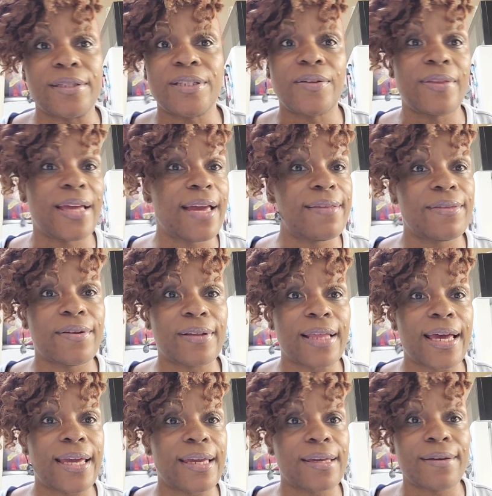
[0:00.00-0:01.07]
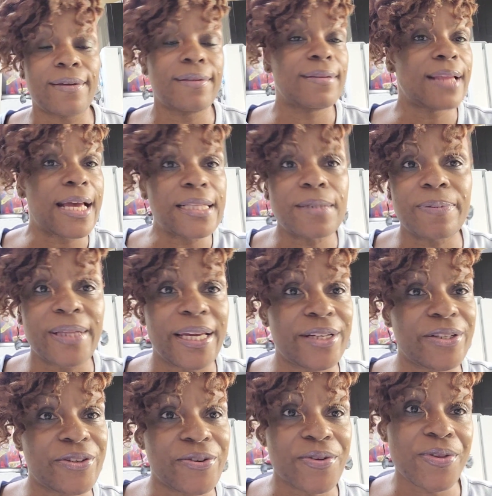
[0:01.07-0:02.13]
So then they're like, let's play
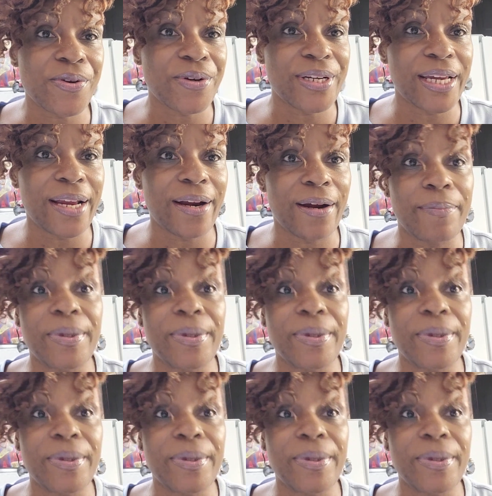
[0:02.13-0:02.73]
truth or dare,